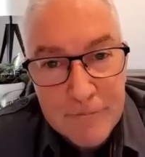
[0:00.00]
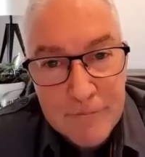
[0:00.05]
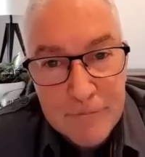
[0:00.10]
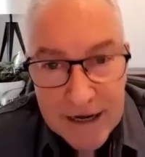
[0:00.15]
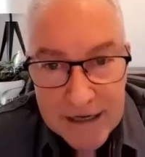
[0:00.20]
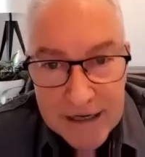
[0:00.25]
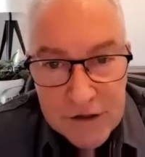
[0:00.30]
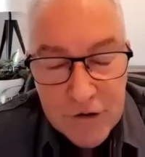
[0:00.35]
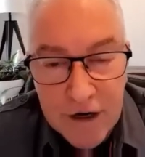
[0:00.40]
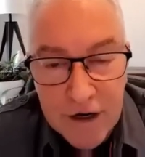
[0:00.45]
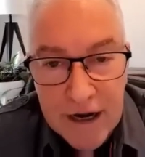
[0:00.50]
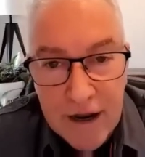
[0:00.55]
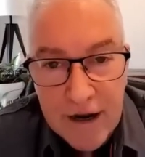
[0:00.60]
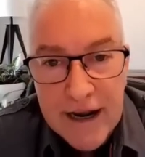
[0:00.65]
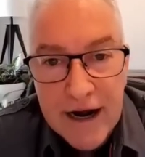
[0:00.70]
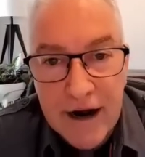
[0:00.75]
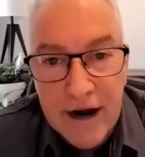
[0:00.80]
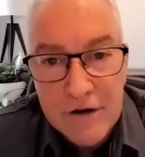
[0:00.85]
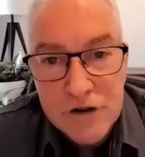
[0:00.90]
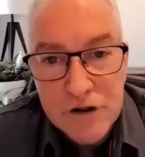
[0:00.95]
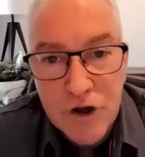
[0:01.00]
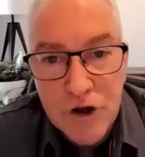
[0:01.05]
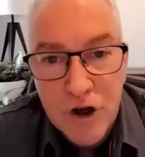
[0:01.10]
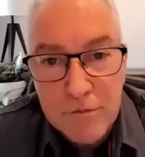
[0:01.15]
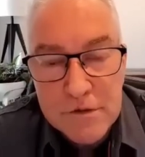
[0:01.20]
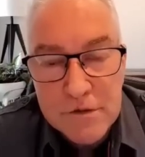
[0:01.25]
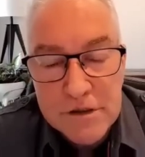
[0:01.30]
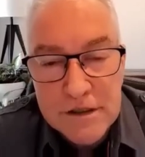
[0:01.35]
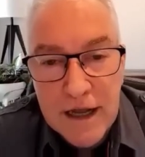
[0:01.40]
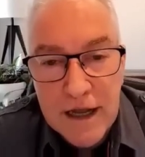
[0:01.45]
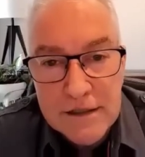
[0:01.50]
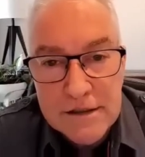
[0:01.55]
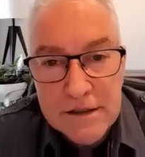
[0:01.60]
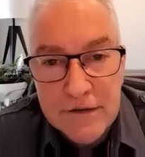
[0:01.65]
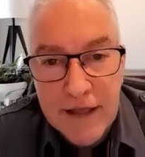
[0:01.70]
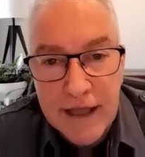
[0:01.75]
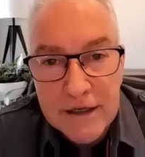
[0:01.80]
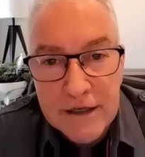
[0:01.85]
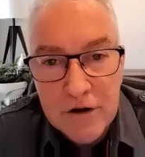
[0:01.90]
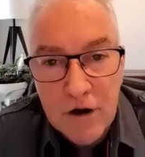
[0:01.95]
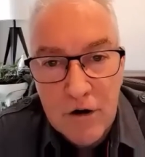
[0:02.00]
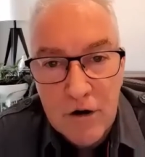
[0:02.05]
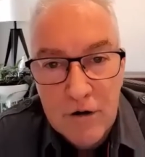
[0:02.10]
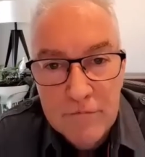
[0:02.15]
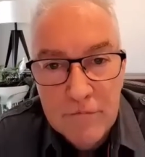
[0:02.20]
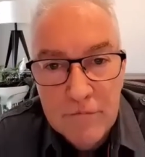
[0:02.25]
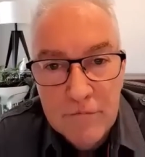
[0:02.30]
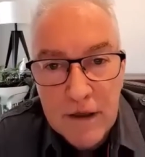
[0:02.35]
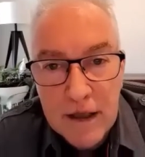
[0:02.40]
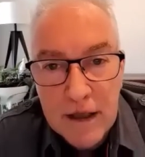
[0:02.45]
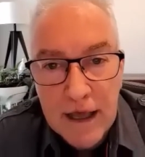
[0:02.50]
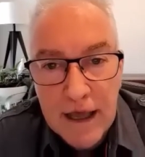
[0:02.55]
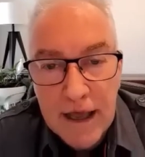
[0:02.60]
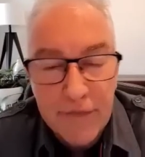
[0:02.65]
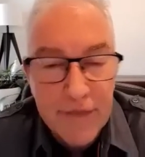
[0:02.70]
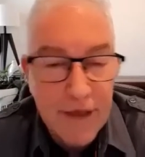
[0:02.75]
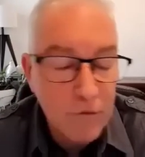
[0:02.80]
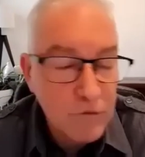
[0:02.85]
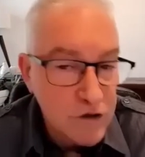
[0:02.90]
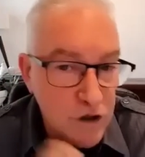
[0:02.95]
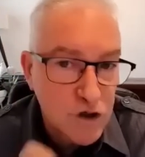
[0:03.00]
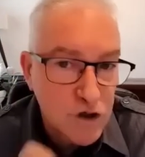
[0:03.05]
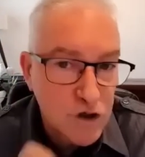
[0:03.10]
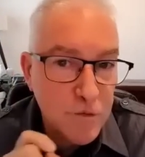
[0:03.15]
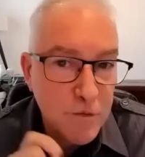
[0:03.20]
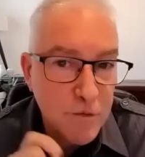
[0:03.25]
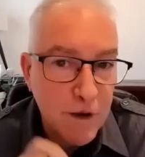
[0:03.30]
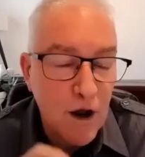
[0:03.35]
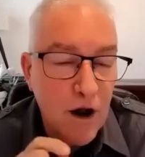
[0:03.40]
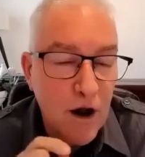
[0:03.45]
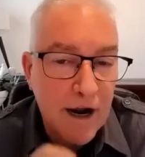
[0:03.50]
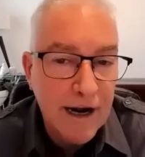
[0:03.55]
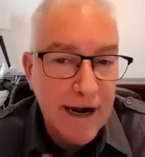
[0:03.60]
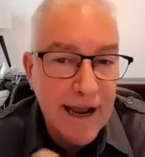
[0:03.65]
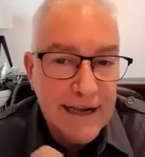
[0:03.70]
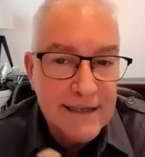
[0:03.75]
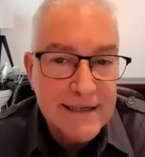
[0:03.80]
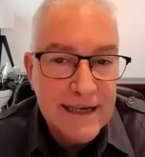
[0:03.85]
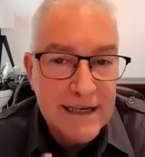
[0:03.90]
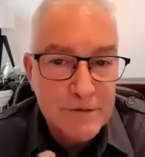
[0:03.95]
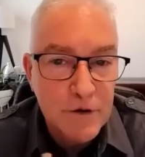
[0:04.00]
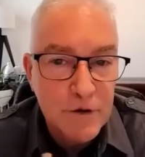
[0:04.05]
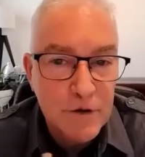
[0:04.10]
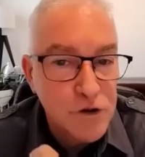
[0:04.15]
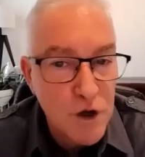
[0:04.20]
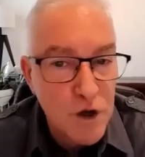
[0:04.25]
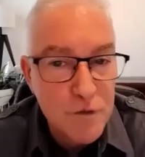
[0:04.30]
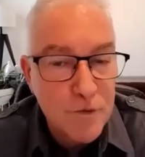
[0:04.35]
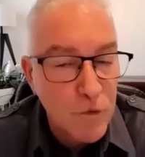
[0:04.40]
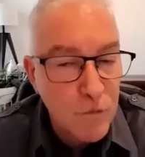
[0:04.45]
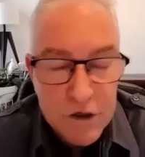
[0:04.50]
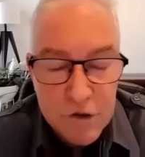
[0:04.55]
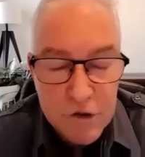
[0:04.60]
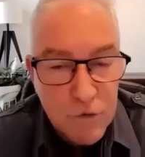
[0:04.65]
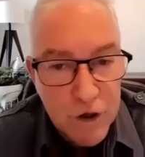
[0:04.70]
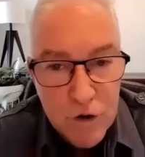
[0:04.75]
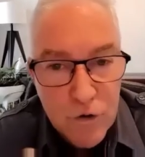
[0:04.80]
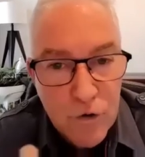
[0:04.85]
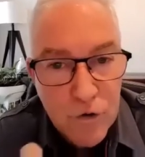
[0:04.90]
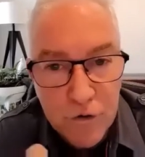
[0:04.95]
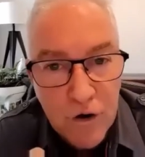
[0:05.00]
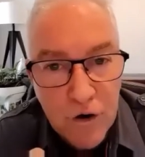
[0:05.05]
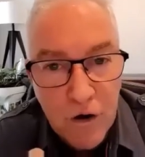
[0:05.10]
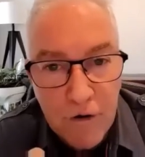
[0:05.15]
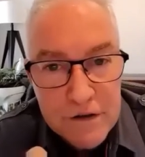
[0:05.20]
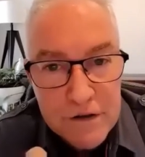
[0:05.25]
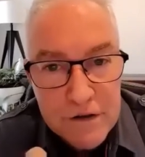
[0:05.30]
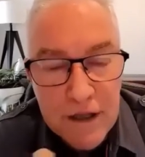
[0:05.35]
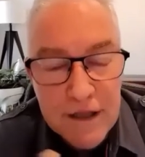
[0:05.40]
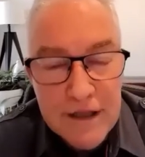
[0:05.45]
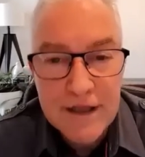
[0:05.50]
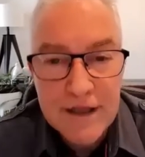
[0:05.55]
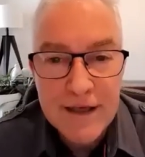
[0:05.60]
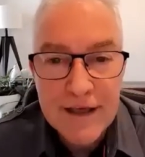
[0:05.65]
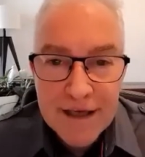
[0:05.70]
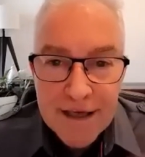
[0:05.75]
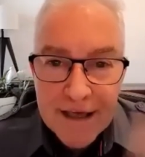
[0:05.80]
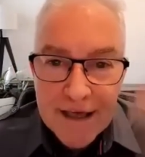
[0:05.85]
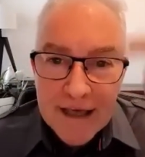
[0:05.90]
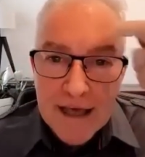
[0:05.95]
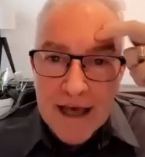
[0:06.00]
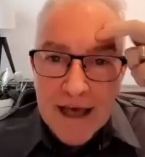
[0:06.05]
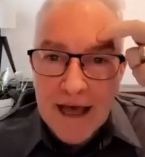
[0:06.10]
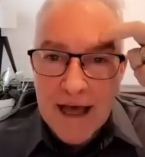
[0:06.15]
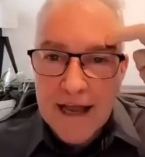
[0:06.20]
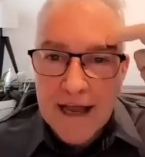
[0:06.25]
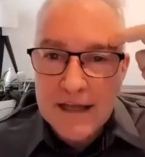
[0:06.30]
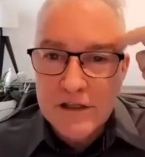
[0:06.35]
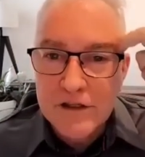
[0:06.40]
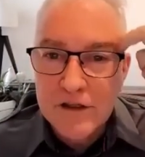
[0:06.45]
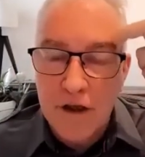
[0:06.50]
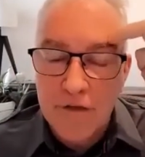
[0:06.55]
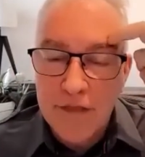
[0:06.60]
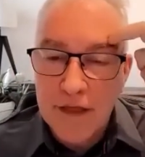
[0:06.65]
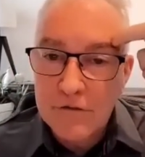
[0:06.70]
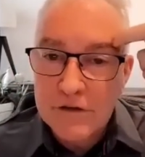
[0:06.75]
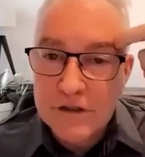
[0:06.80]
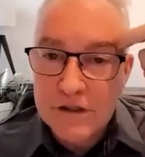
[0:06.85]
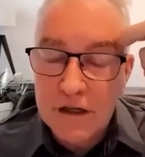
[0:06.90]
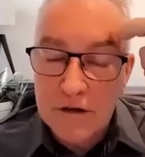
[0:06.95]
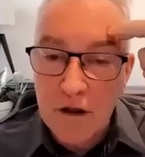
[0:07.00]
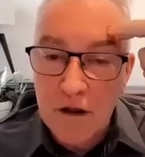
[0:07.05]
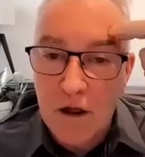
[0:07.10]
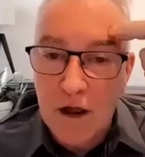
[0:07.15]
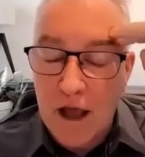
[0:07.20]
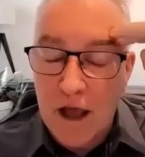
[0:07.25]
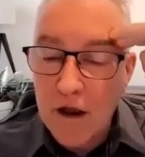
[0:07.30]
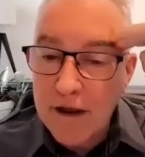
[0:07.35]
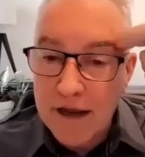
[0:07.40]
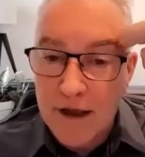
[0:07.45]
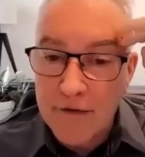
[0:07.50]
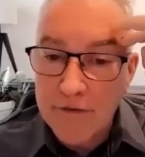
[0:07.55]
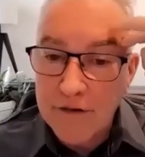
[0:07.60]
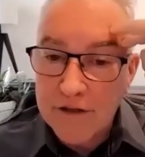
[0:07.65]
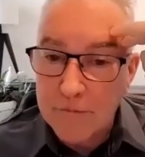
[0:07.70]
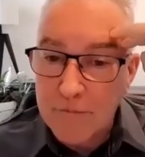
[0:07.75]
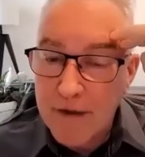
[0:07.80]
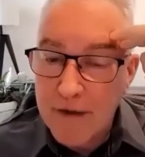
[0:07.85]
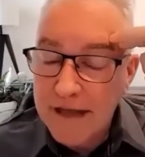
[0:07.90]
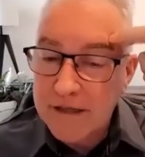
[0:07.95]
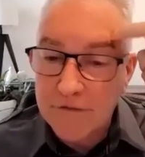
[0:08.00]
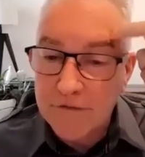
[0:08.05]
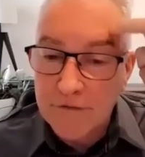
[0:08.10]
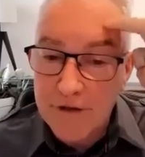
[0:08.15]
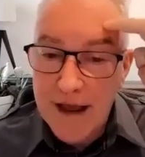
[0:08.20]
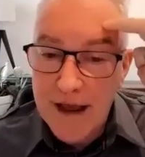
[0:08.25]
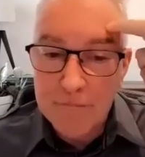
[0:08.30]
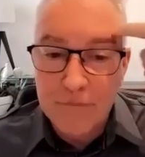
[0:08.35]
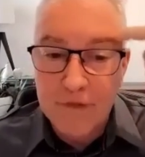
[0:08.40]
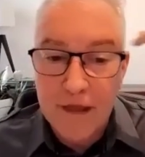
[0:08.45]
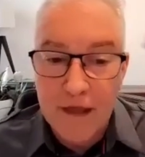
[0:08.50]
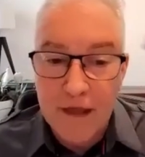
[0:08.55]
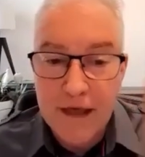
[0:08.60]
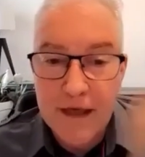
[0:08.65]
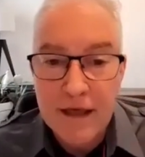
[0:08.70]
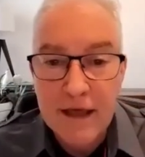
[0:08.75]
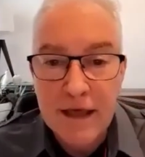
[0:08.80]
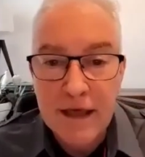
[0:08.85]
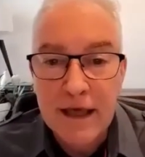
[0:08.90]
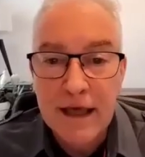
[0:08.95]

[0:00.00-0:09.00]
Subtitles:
based on our current circumstance at that time. Right. And that was assuming I could access my super, which we couldn't, obviously. So that was there's a massive gap there.